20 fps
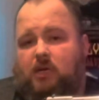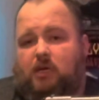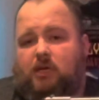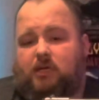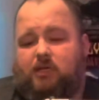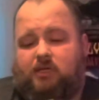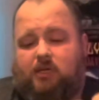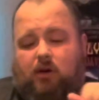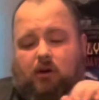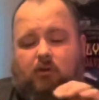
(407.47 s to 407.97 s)

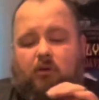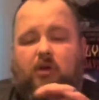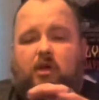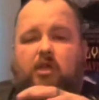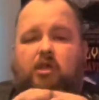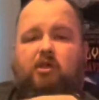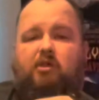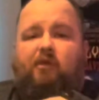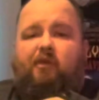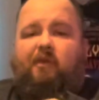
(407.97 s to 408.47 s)
So
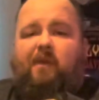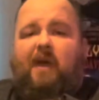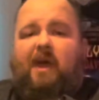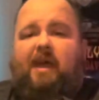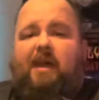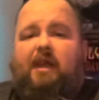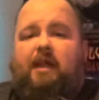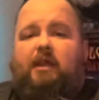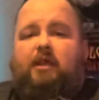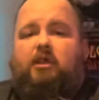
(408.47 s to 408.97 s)
you
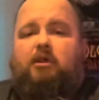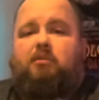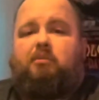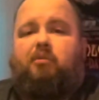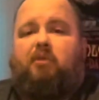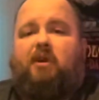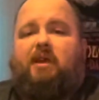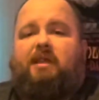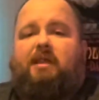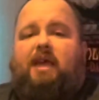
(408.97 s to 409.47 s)
fan it, you
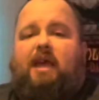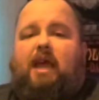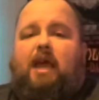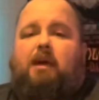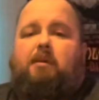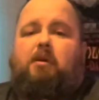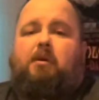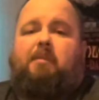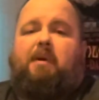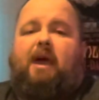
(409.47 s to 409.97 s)
bring the
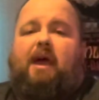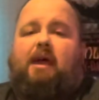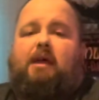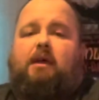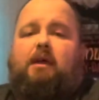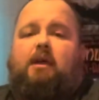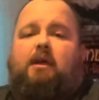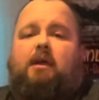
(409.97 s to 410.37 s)
hammer back,